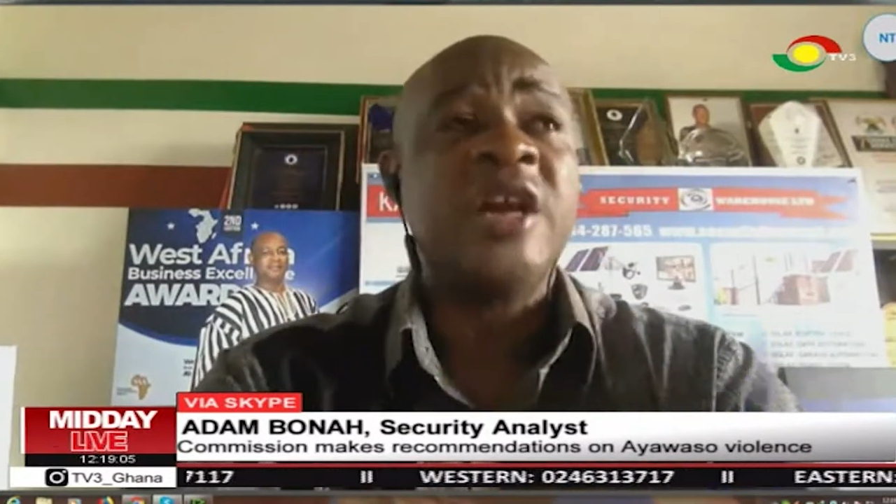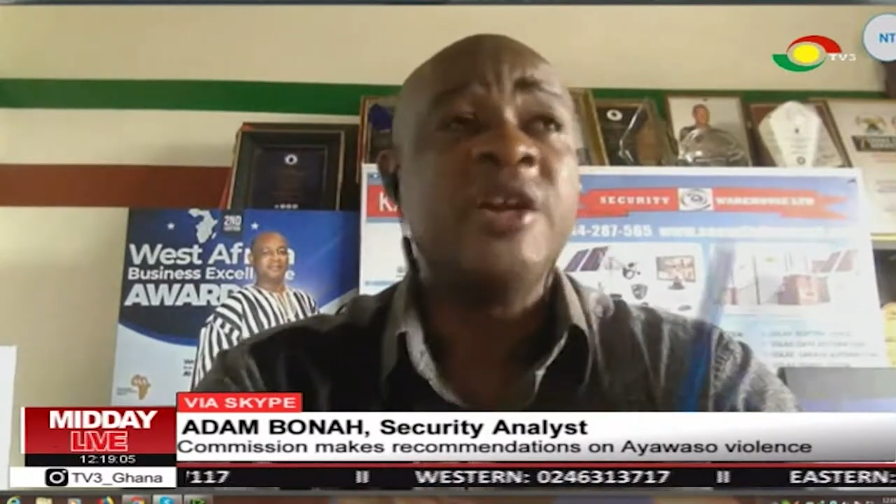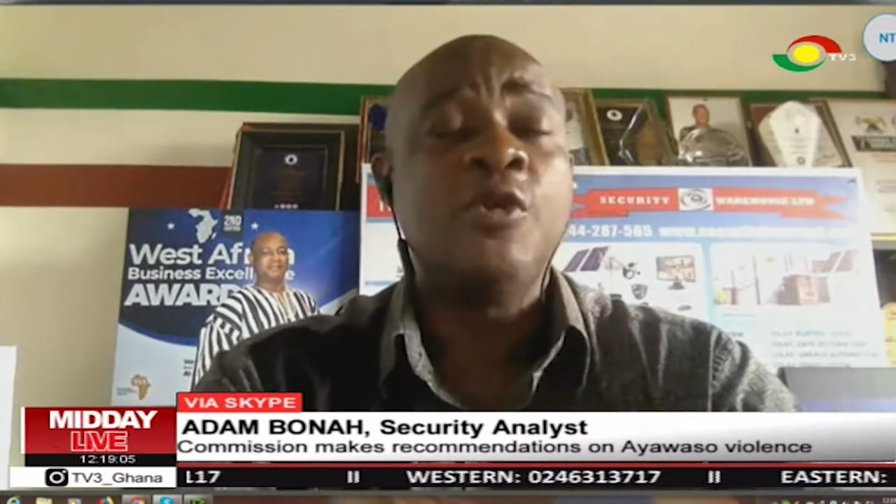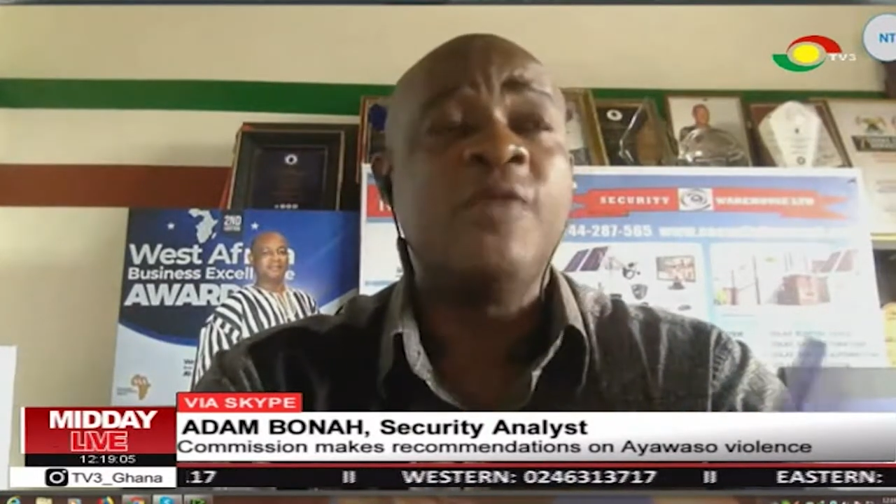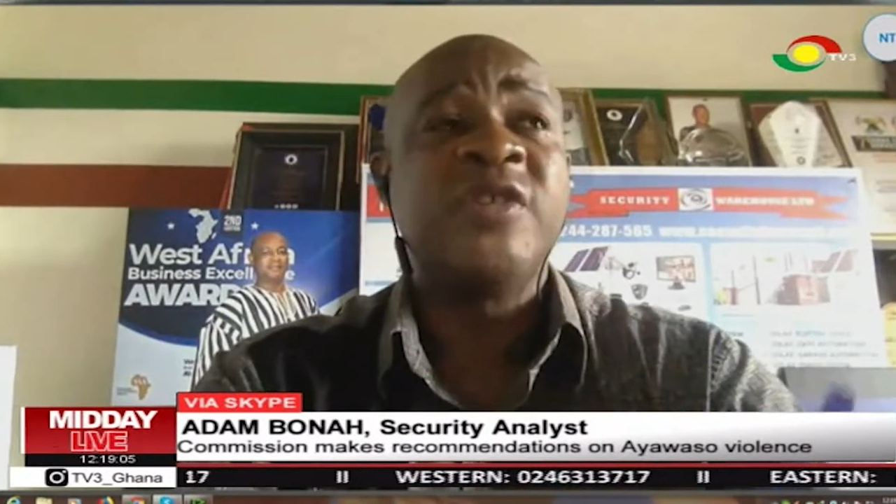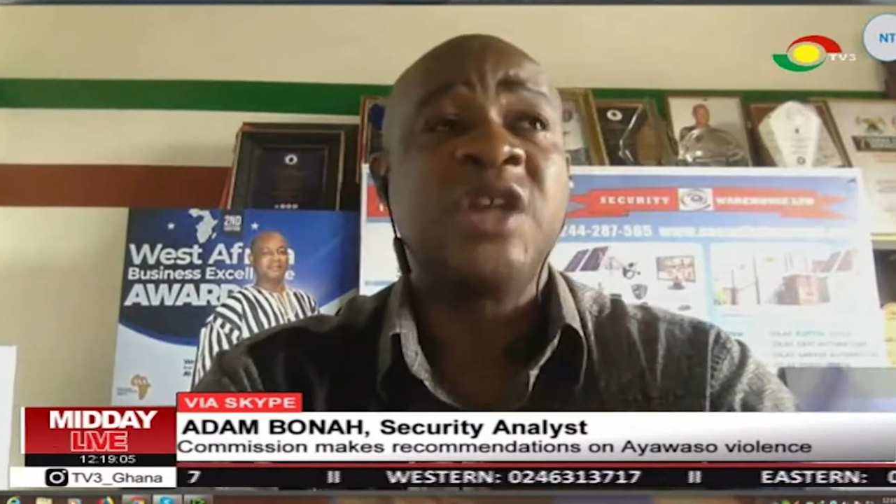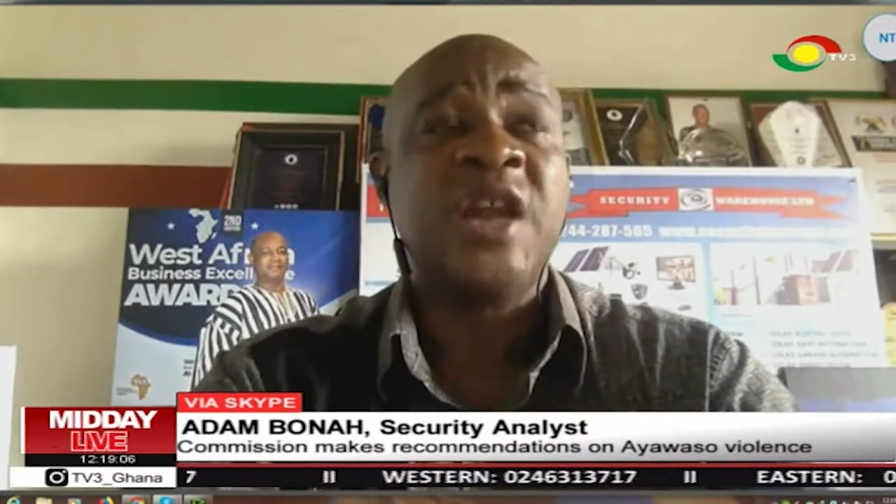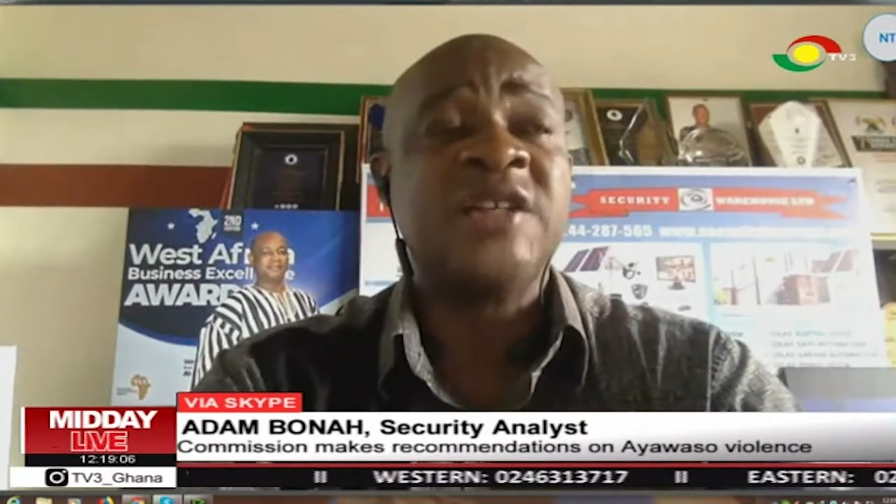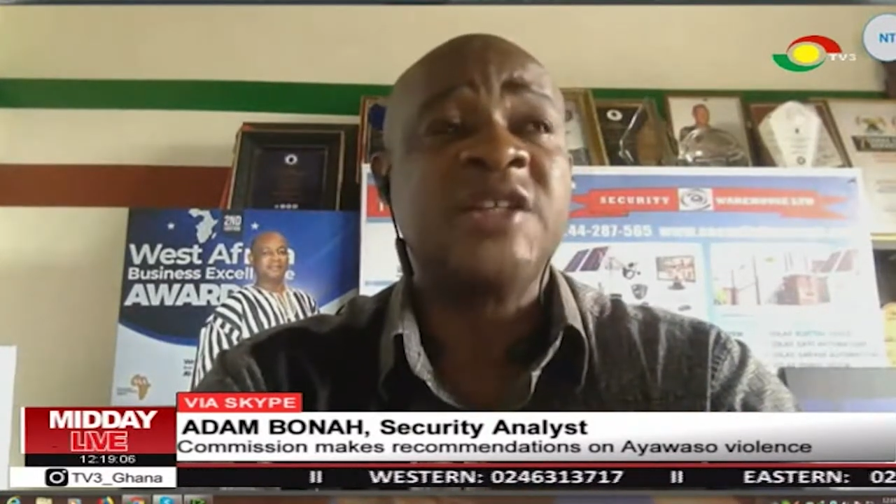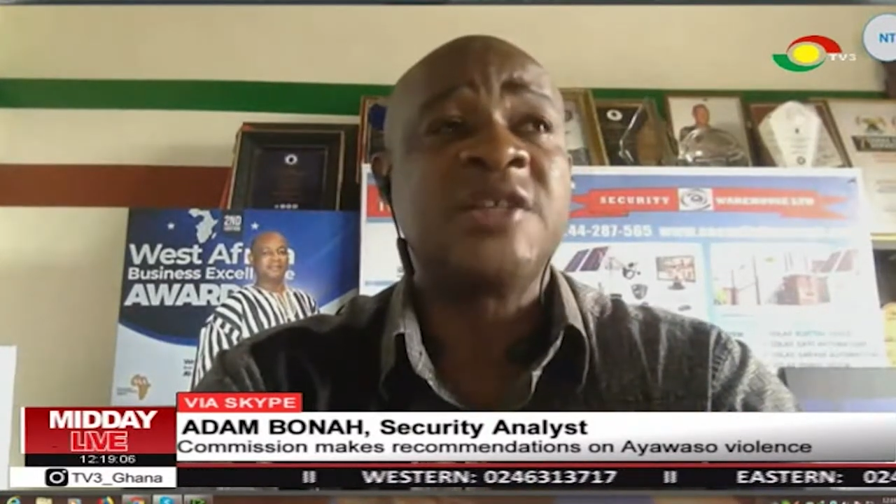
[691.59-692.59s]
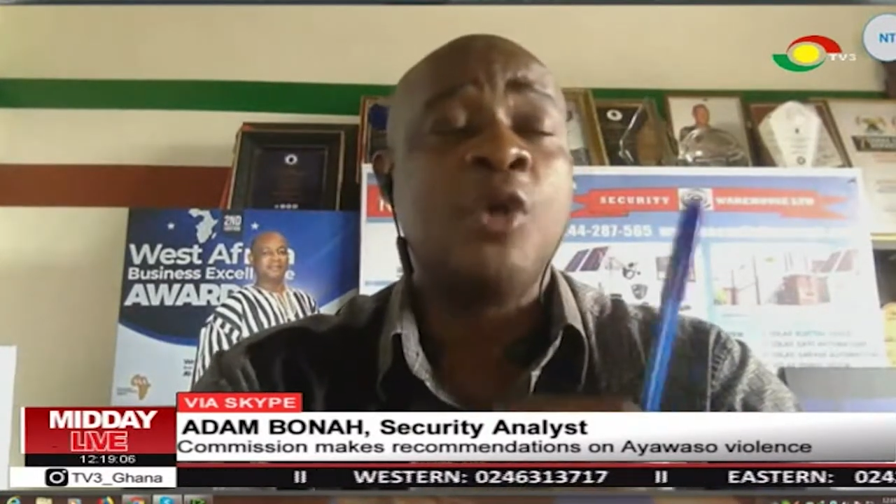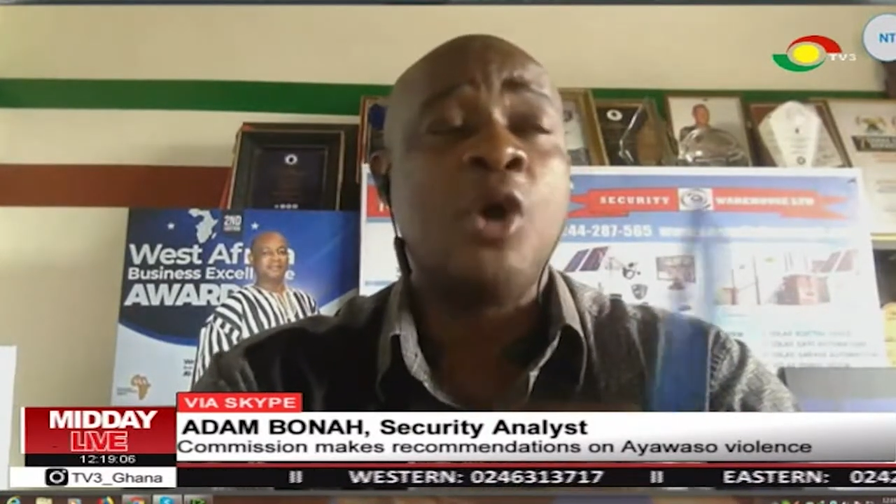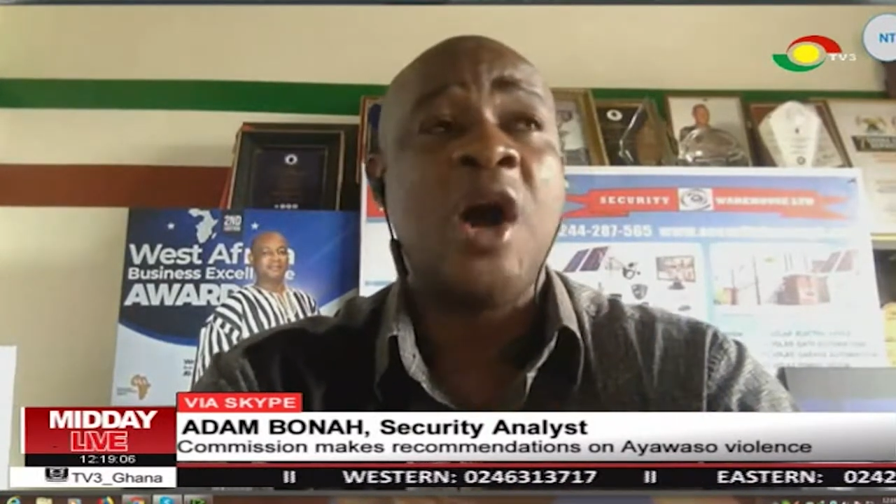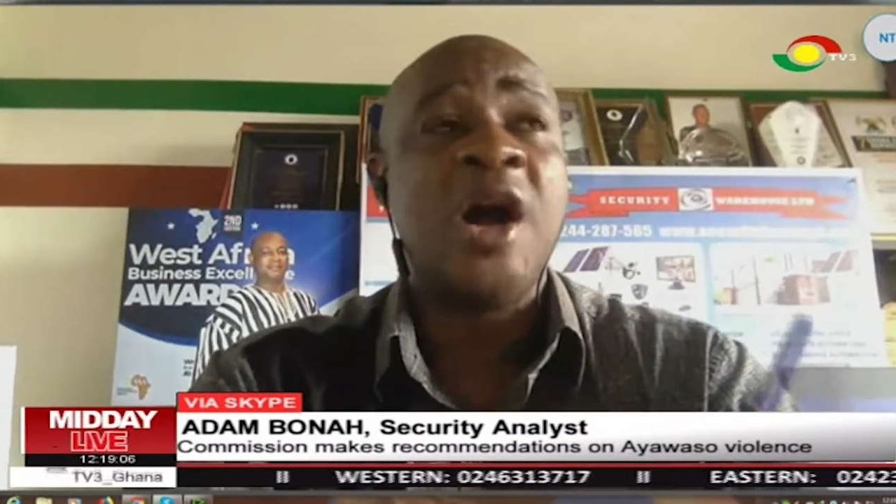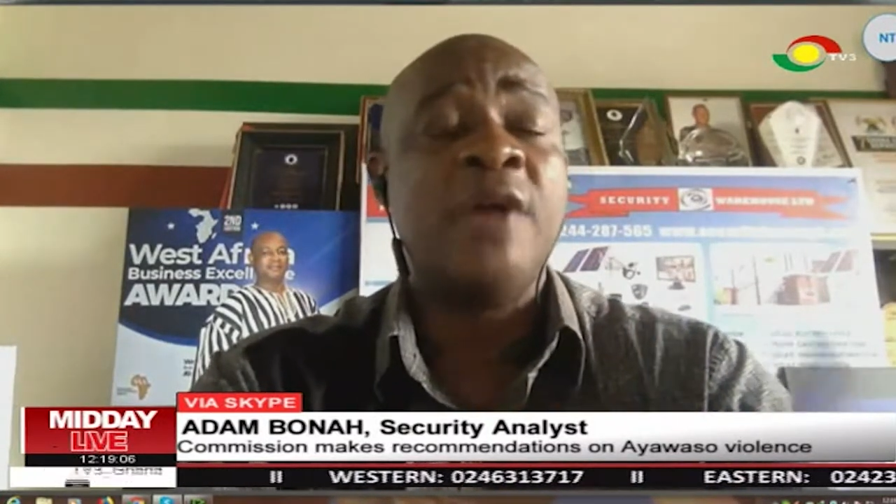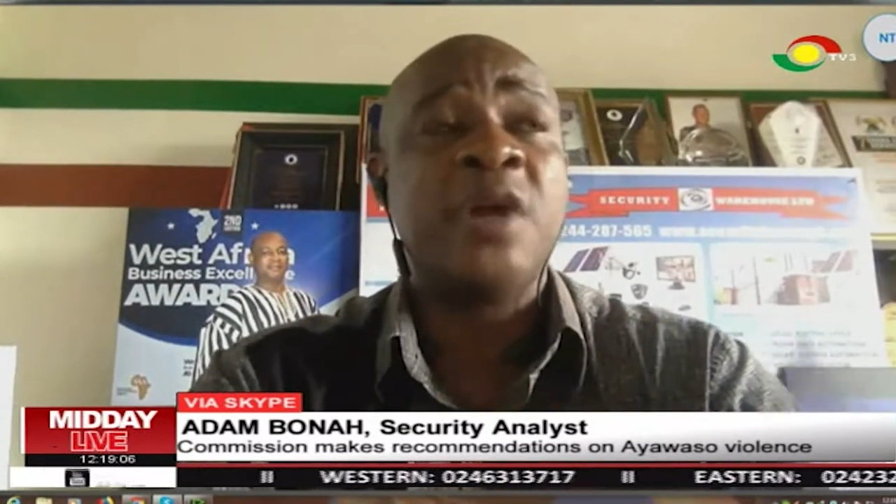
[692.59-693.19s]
new Vigilantism or uh,